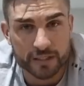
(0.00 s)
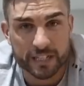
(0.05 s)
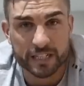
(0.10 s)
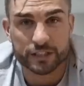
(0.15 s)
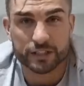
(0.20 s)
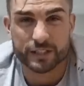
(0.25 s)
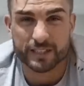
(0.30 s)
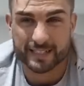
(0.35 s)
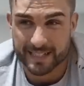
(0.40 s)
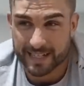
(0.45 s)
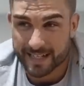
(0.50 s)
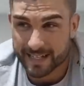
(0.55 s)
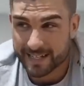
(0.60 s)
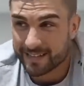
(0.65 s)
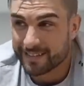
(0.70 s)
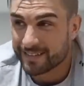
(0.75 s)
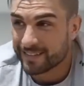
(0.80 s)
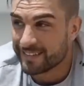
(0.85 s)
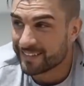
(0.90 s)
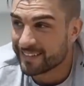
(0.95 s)
Yes, you're
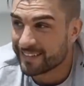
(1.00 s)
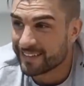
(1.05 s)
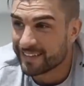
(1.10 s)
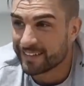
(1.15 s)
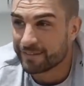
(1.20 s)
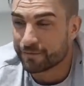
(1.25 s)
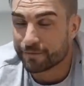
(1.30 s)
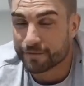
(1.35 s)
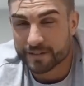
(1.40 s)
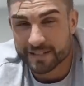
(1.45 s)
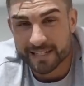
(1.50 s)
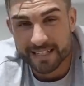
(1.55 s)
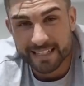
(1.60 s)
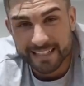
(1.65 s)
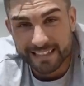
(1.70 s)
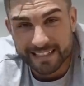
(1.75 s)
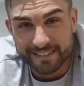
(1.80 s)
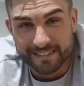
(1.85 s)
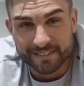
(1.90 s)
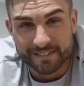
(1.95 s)
tired and
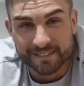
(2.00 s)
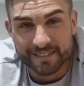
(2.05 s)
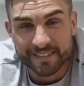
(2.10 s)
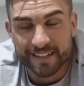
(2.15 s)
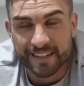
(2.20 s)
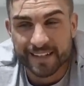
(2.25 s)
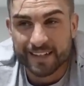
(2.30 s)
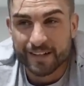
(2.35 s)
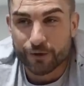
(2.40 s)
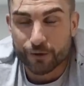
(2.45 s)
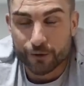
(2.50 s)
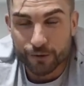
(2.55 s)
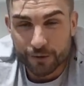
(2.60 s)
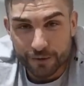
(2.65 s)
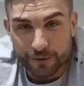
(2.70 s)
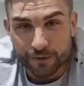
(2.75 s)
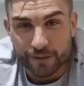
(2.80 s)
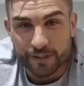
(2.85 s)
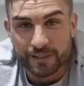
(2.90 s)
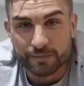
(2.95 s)
fatigued and
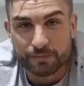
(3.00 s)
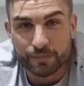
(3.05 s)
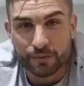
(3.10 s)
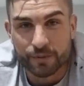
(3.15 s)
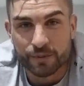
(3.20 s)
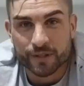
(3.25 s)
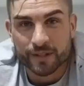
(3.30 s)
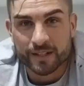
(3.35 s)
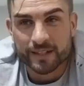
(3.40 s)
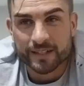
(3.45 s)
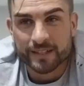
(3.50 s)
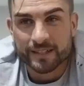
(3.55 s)
hungry, but